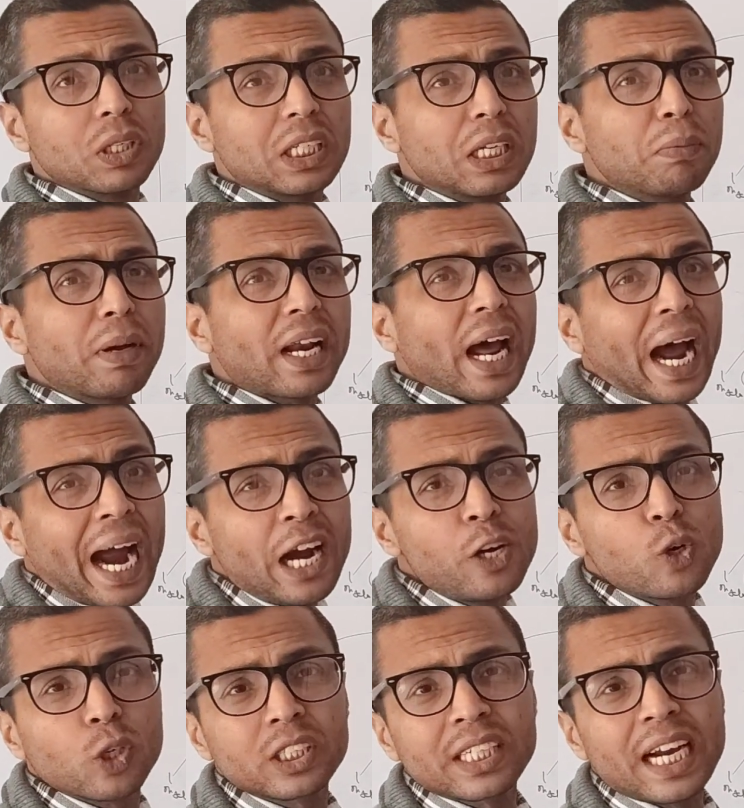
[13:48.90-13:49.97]
given
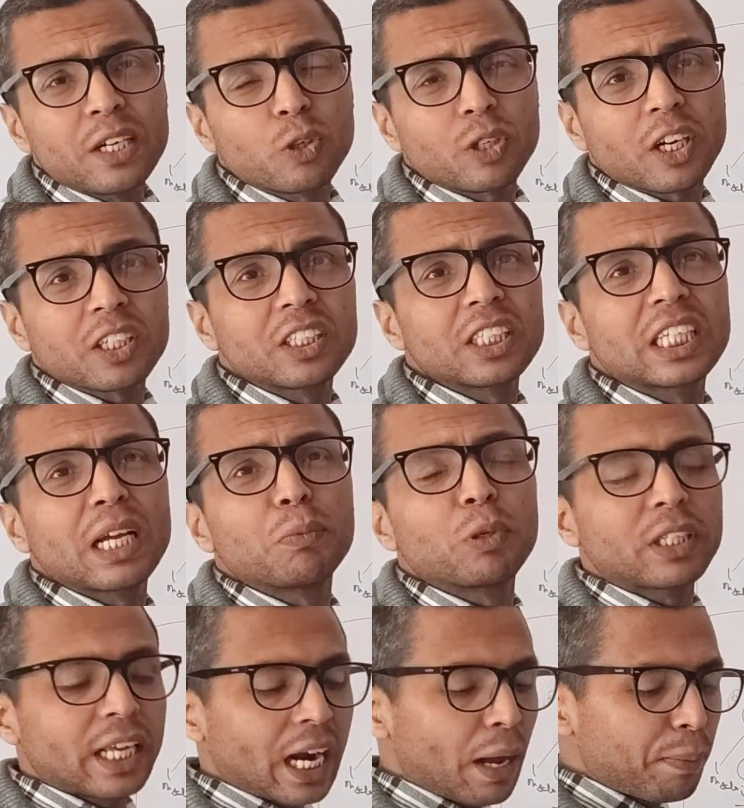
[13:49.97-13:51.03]
high dose cytotoxic
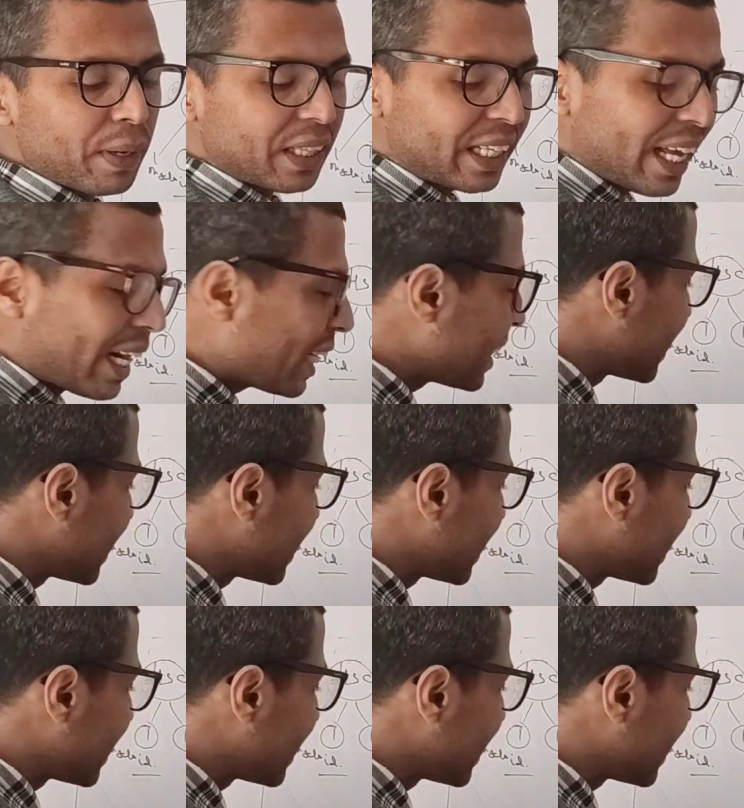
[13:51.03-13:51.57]
chemotherapy, there